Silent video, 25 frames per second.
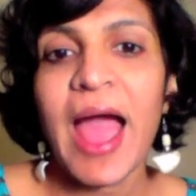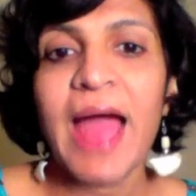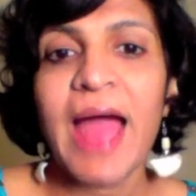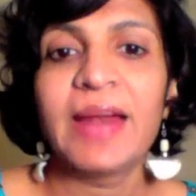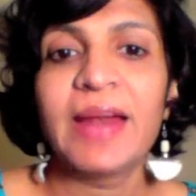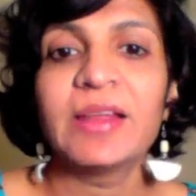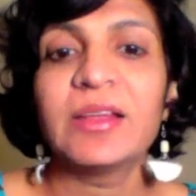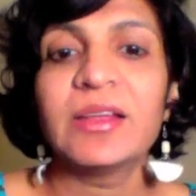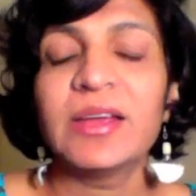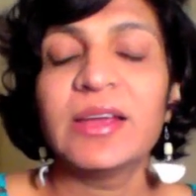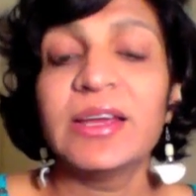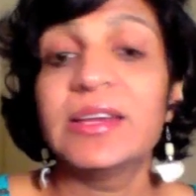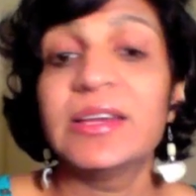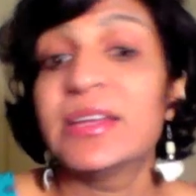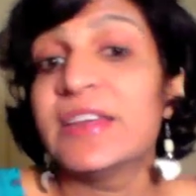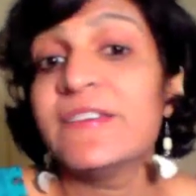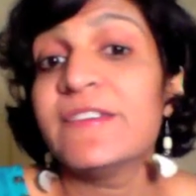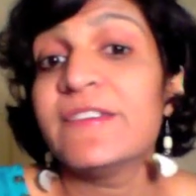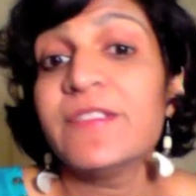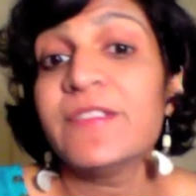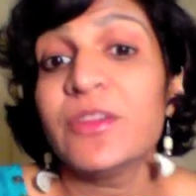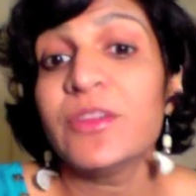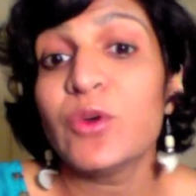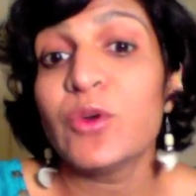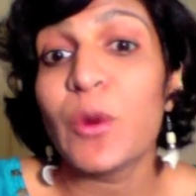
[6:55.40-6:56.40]
and it
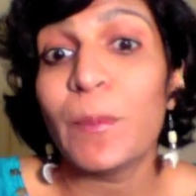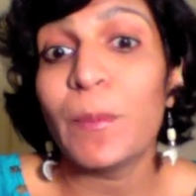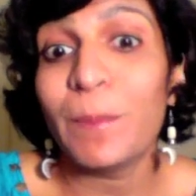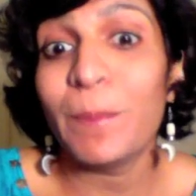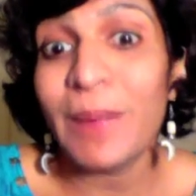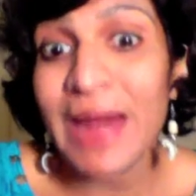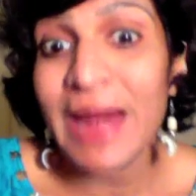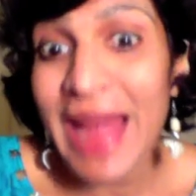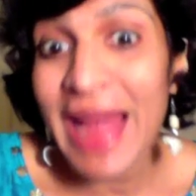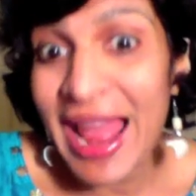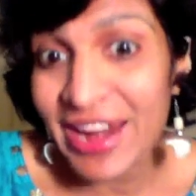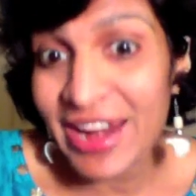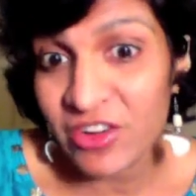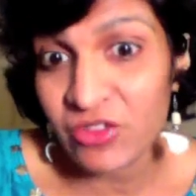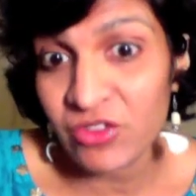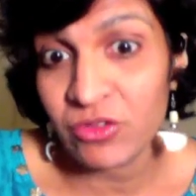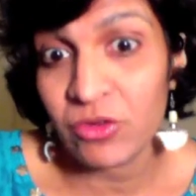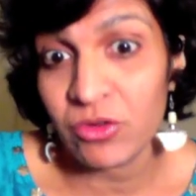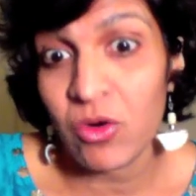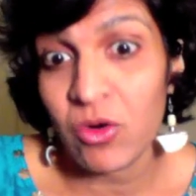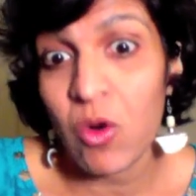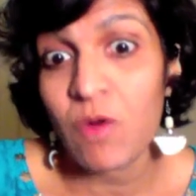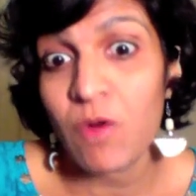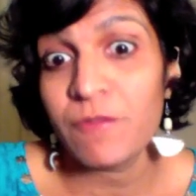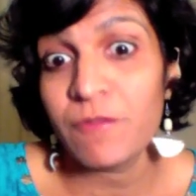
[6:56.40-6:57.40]
gives you a
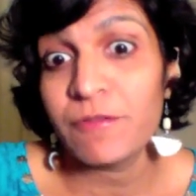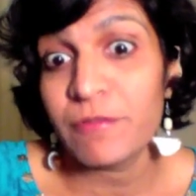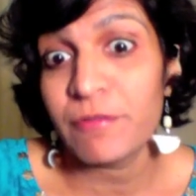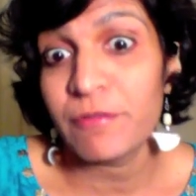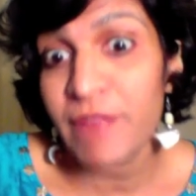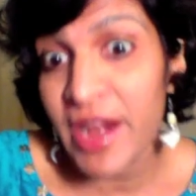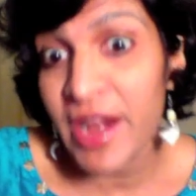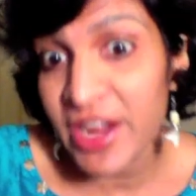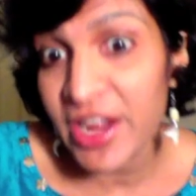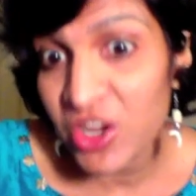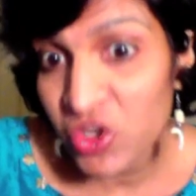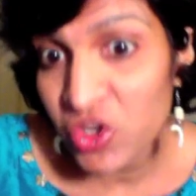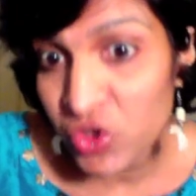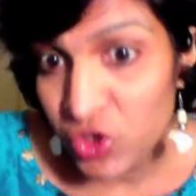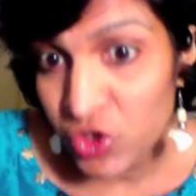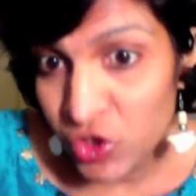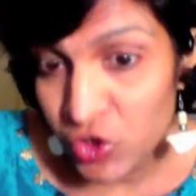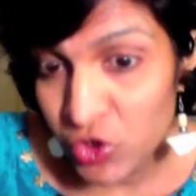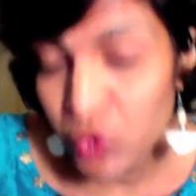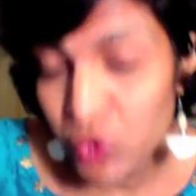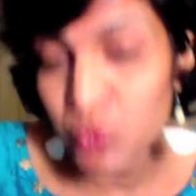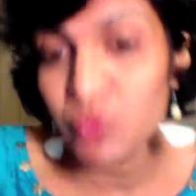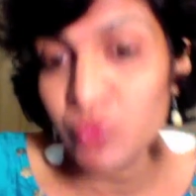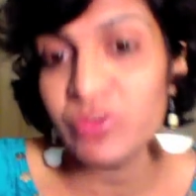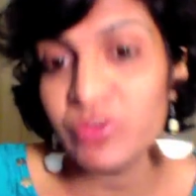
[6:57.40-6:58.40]
platter of ready to
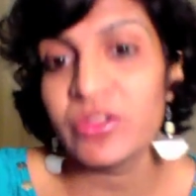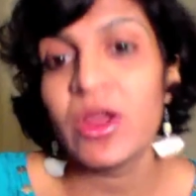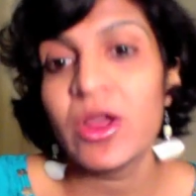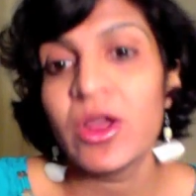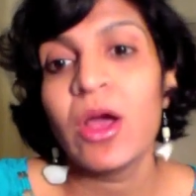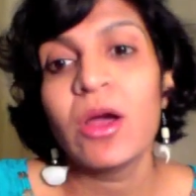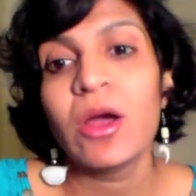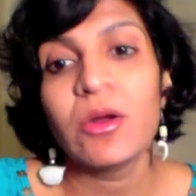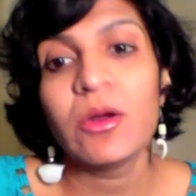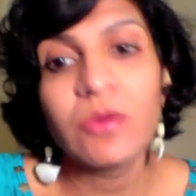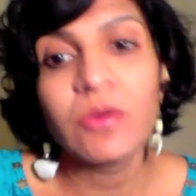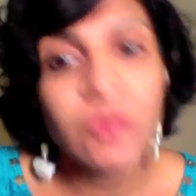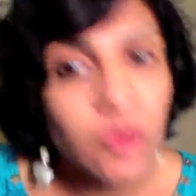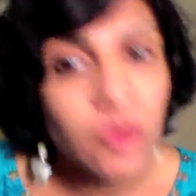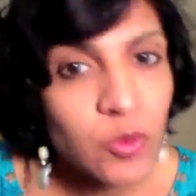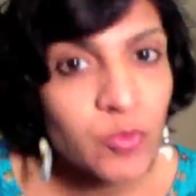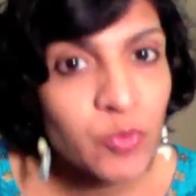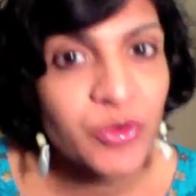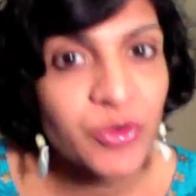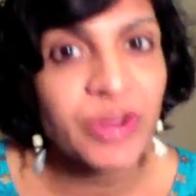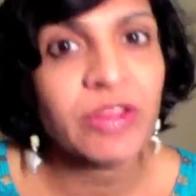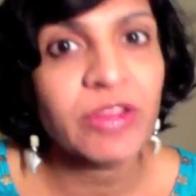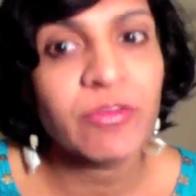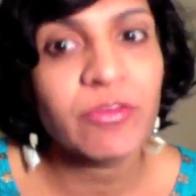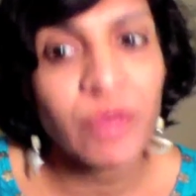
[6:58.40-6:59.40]
use
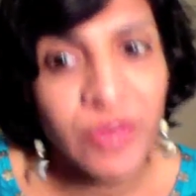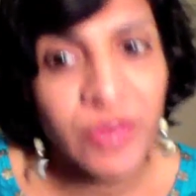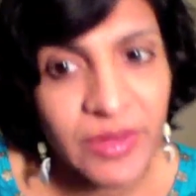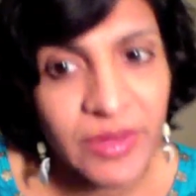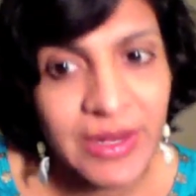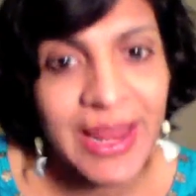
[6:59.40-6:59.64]
rubrics for